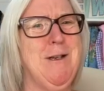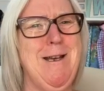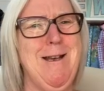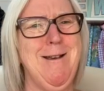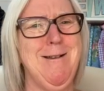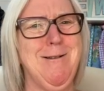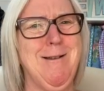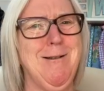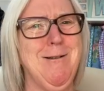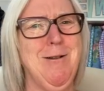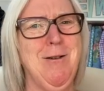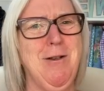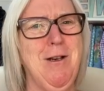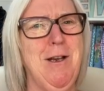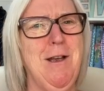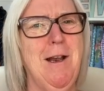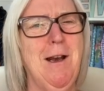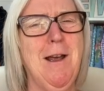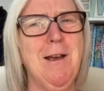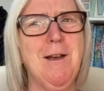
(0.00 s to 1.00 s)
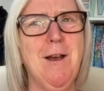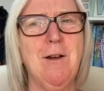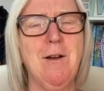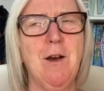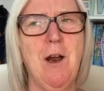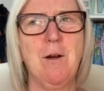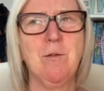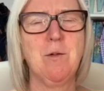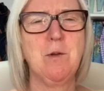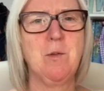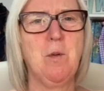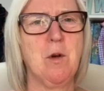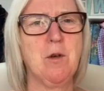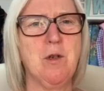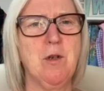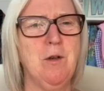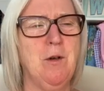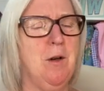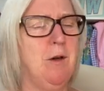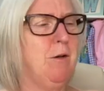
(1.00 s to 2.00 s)
ace, isn't she? Like I, I was
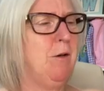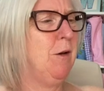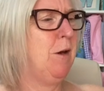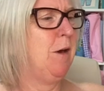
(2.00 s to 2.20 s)
watching a